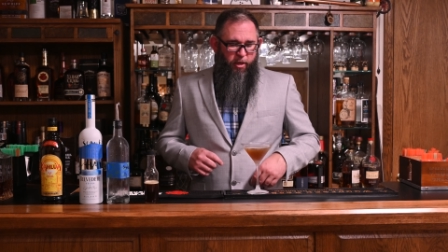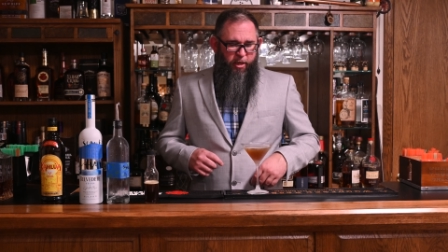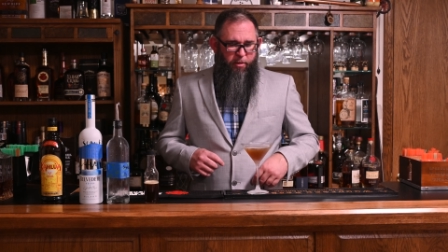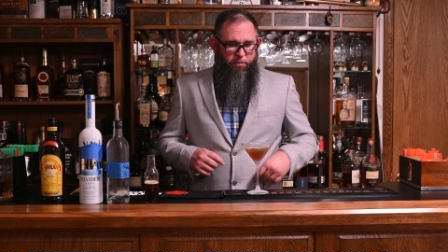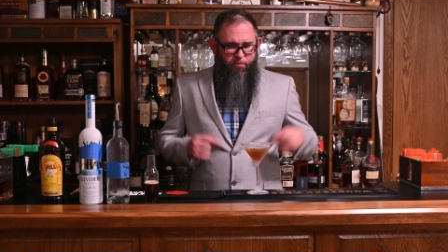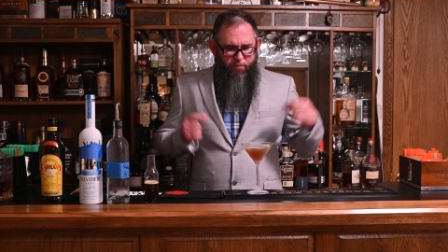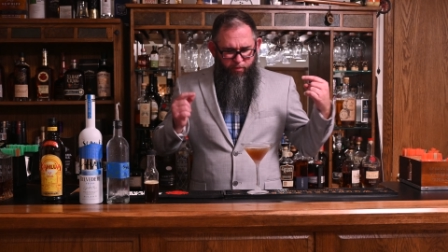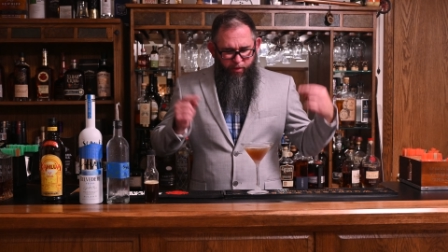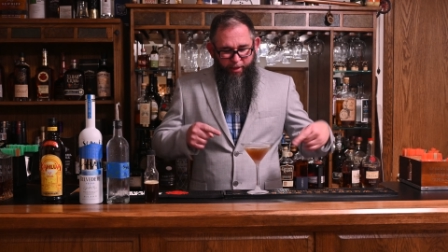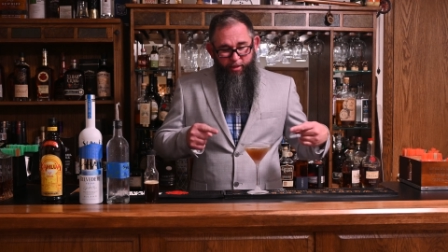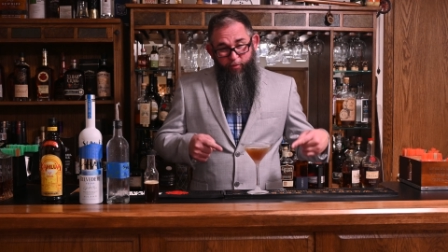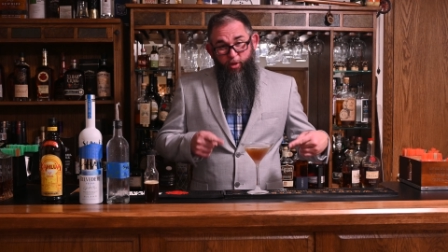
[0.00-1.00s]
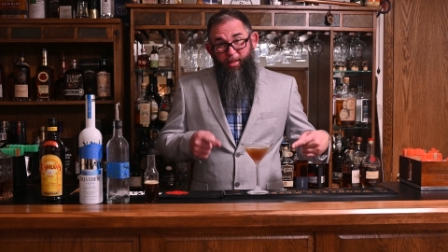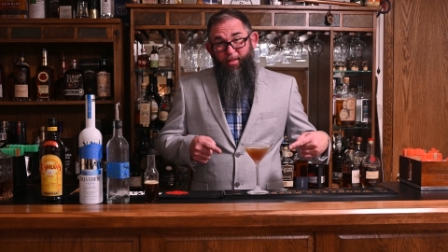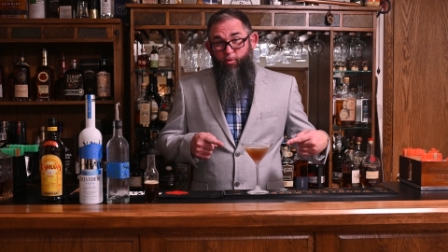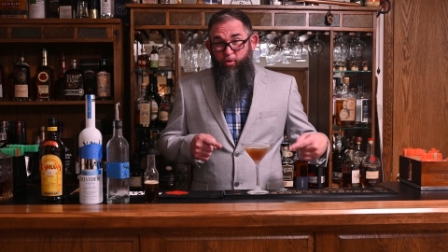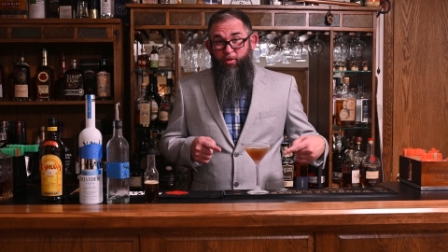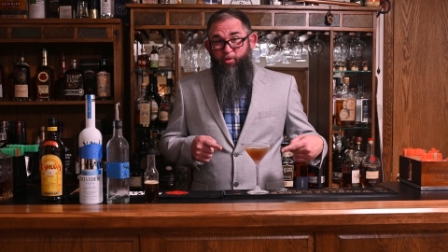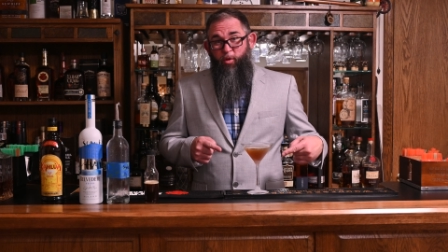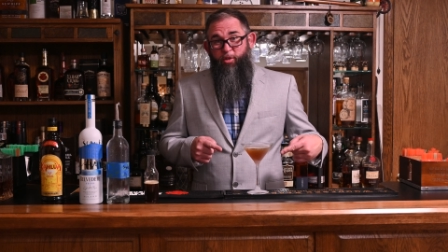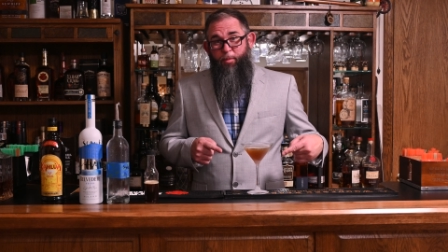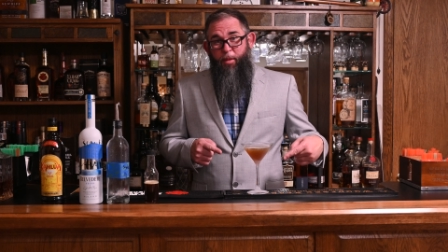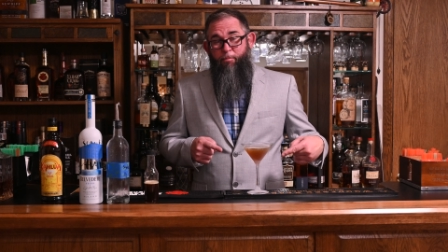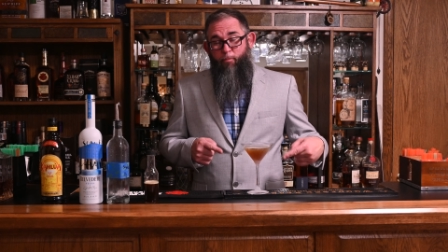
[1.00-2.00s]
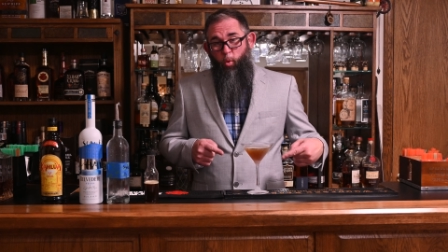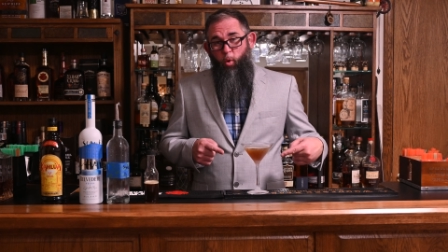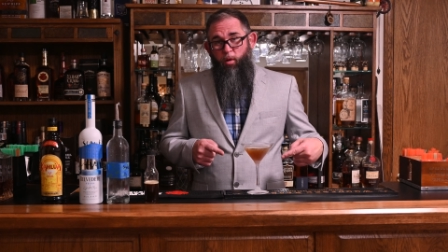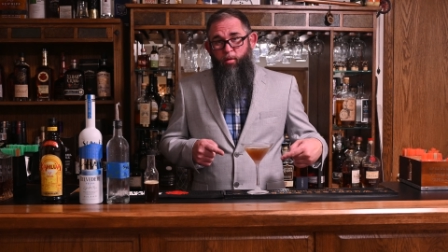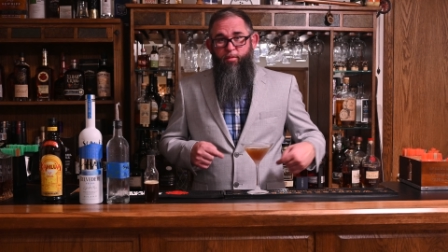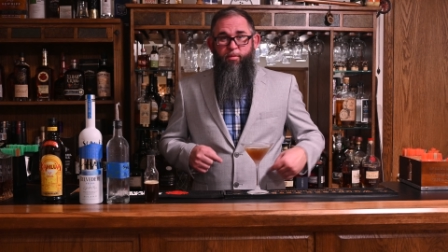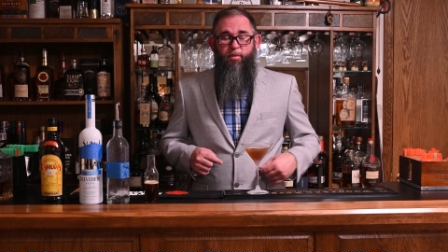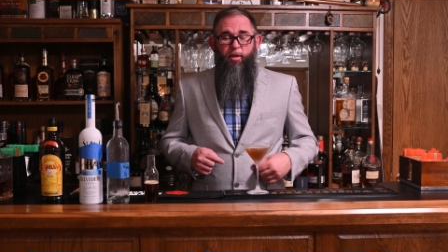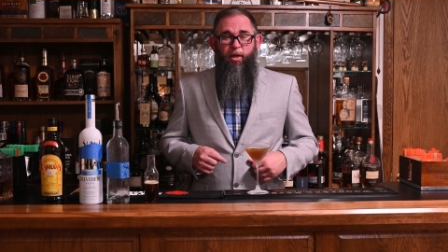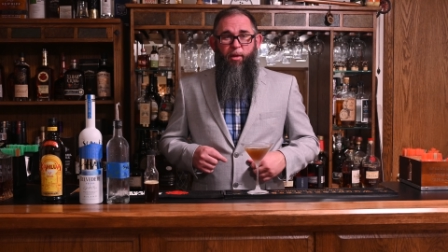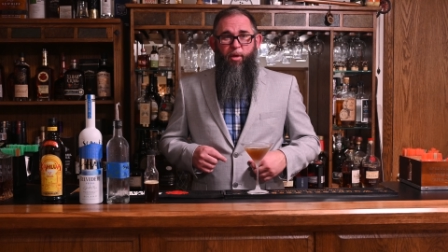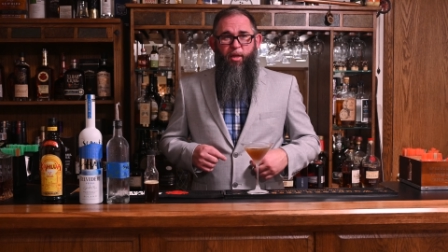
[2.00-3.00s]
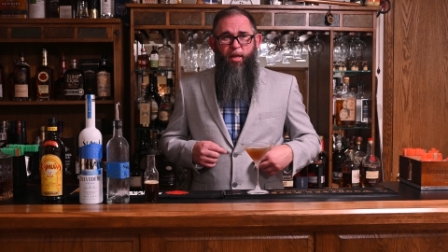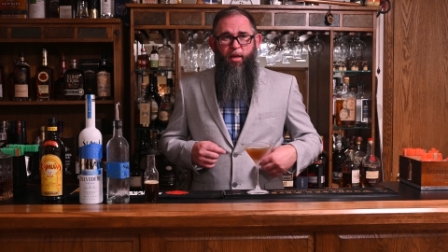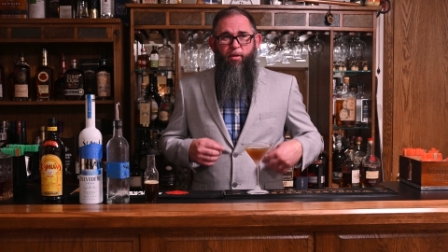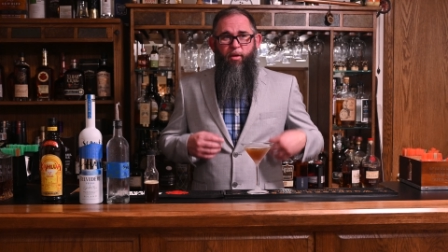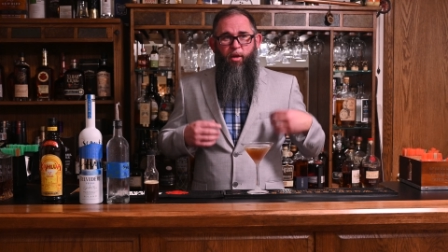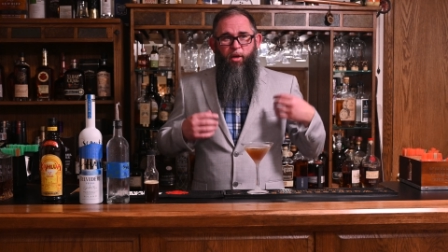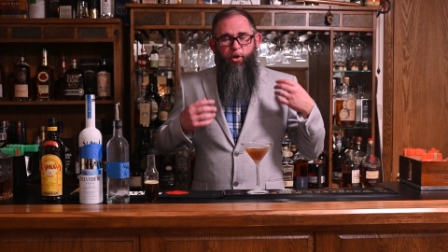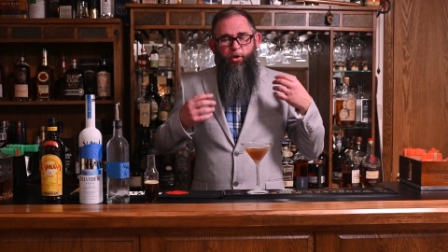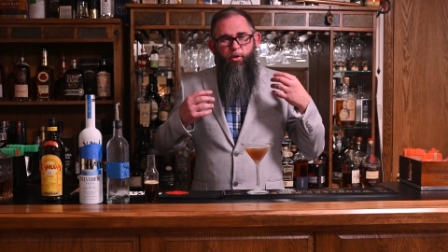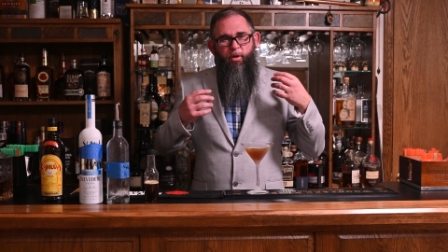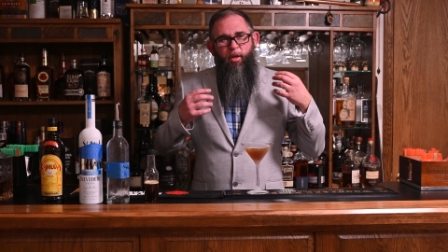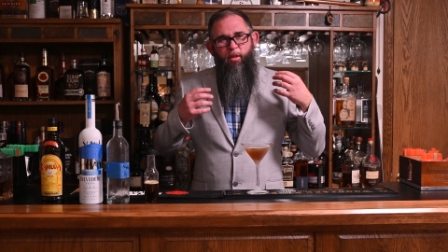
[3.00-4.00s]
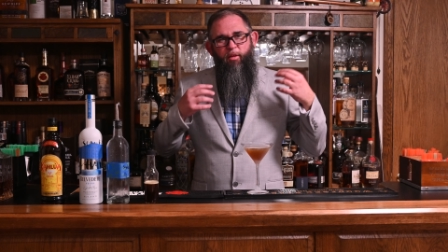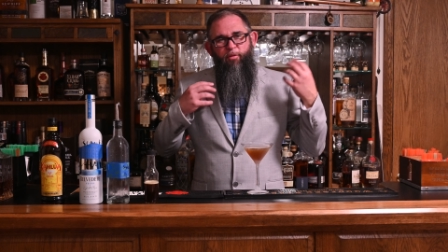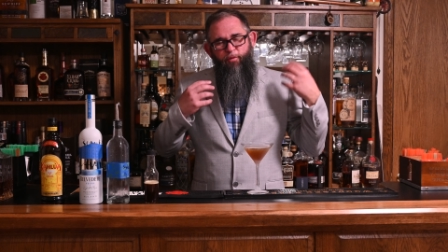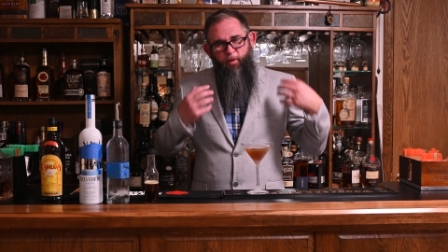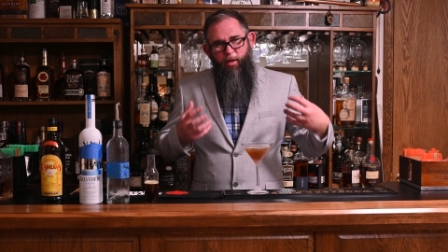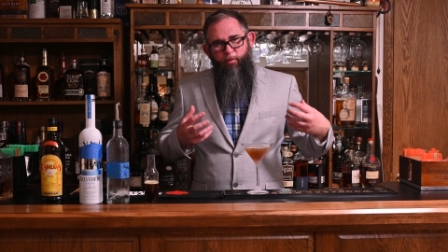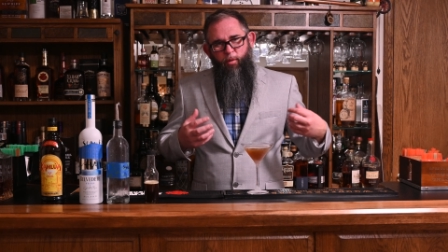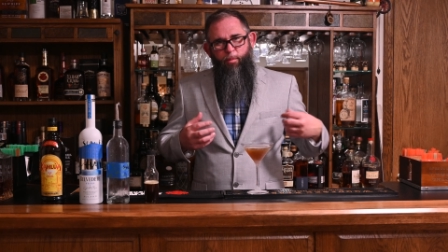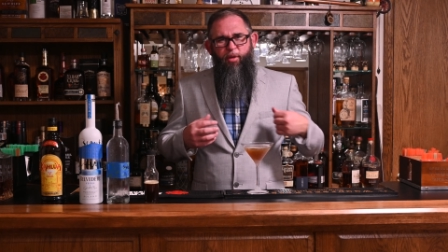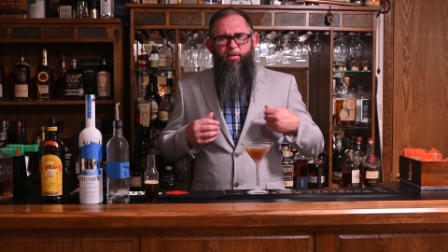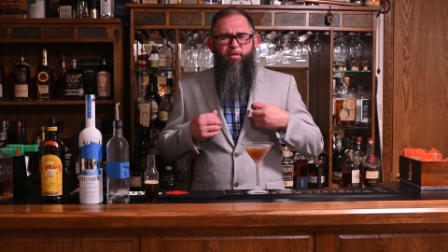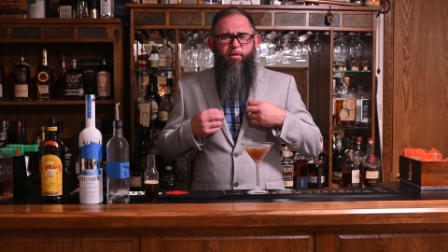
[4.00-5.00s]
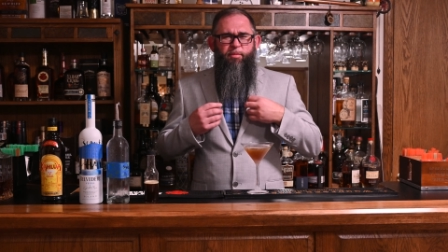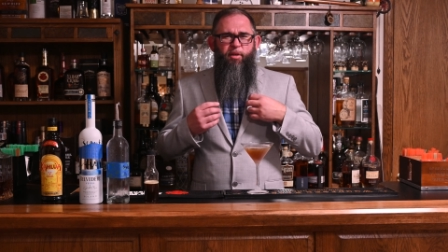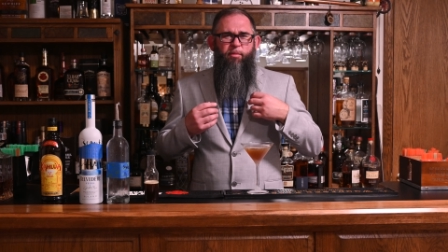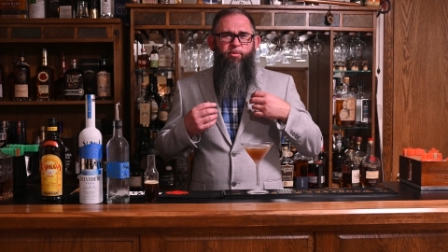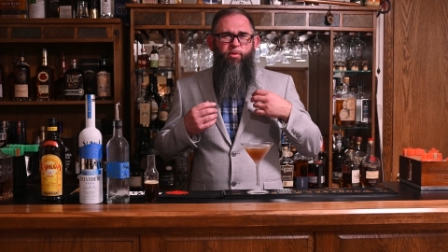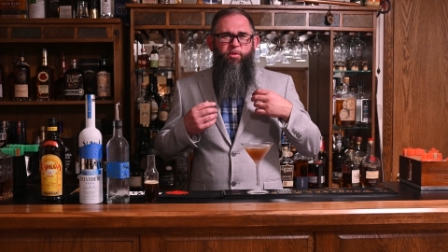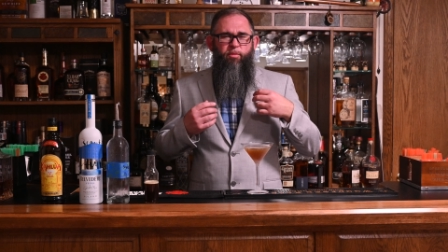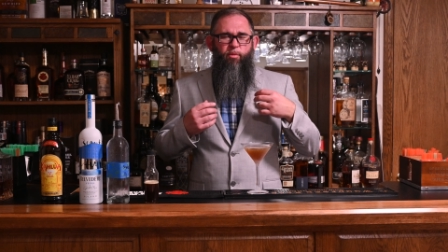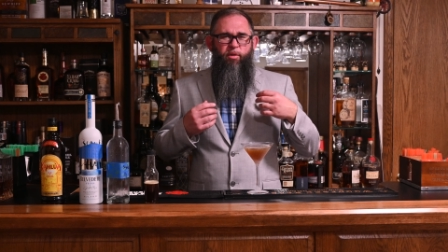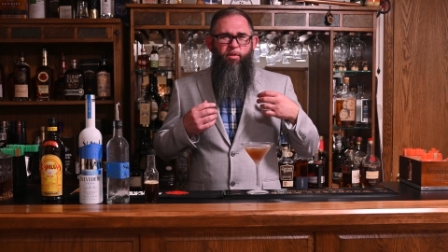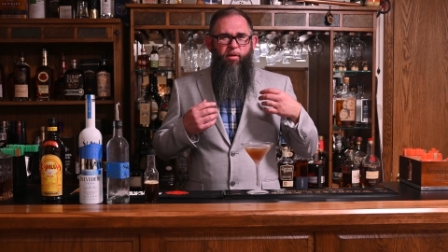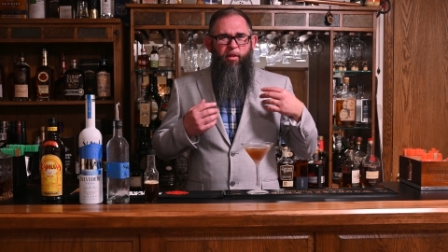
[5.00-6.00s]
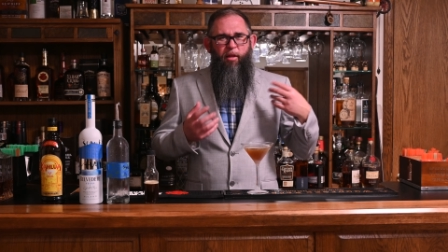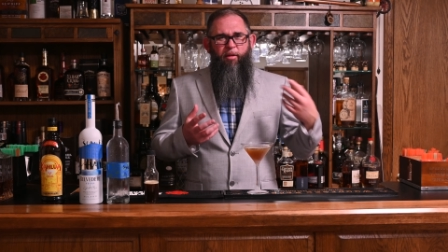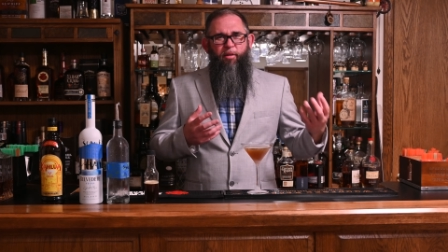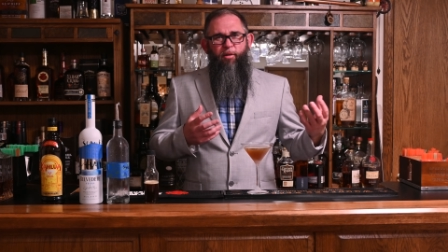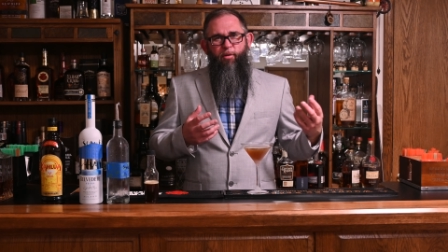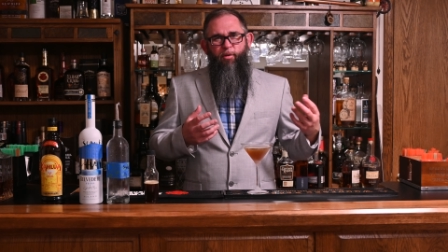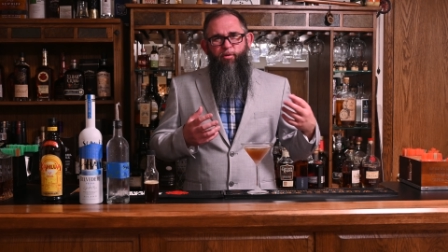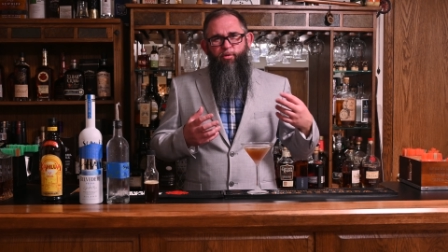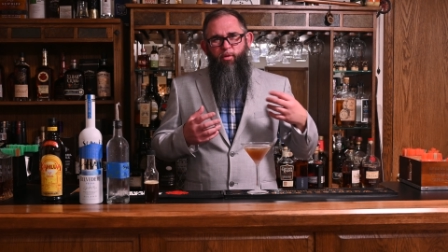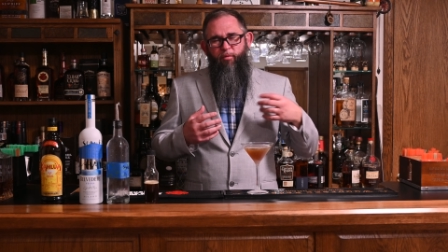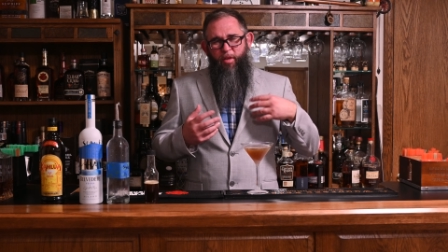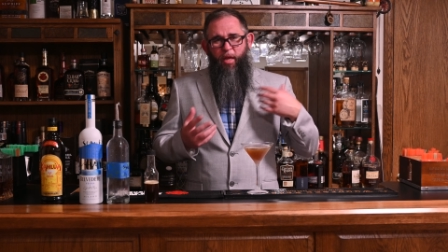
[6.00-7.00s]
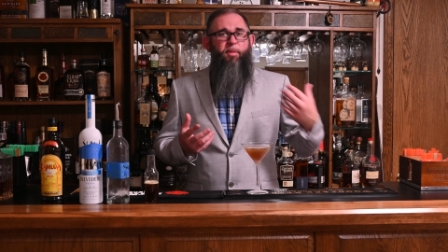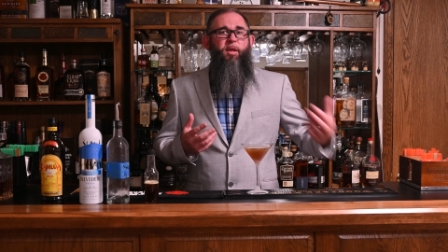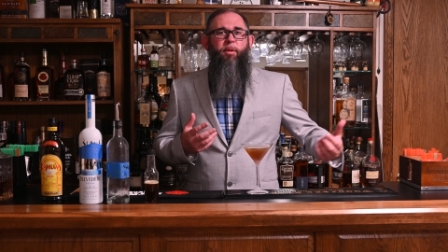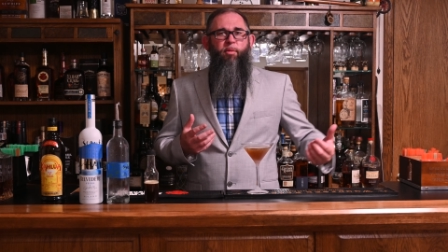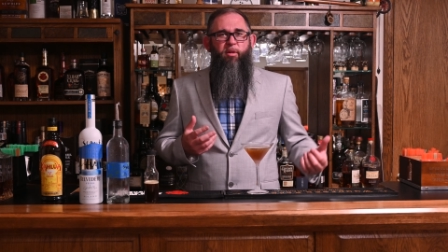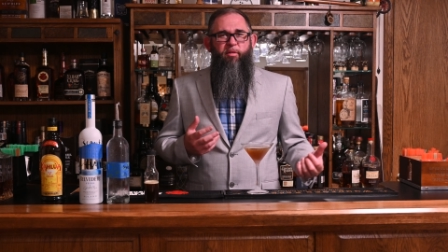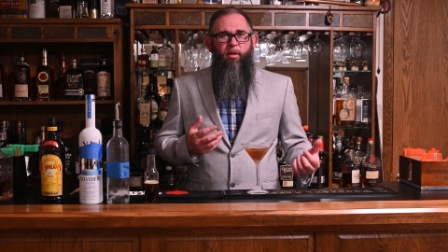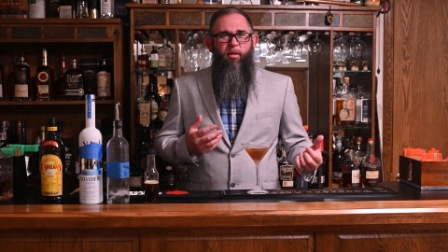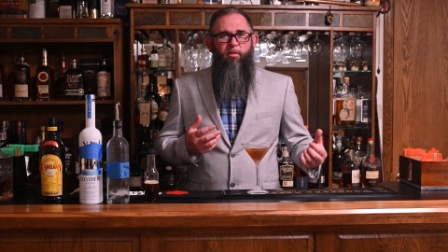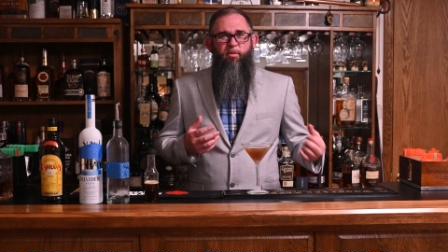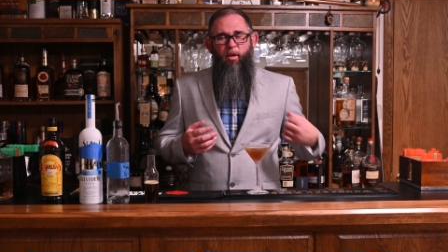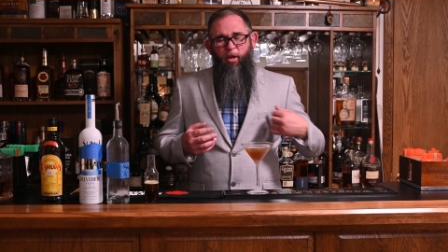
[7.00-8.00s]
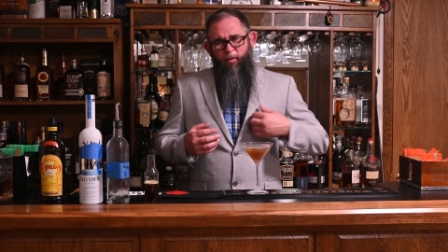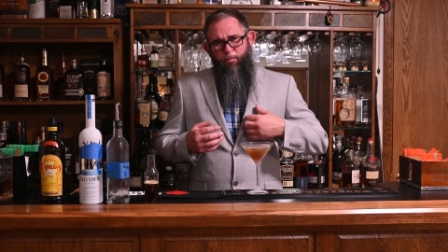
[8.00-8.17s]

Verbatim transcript: I definitely liked this recipe more. Again, you're getting the flavor, but sometimes with a lot of your sort of gimmicky martinis,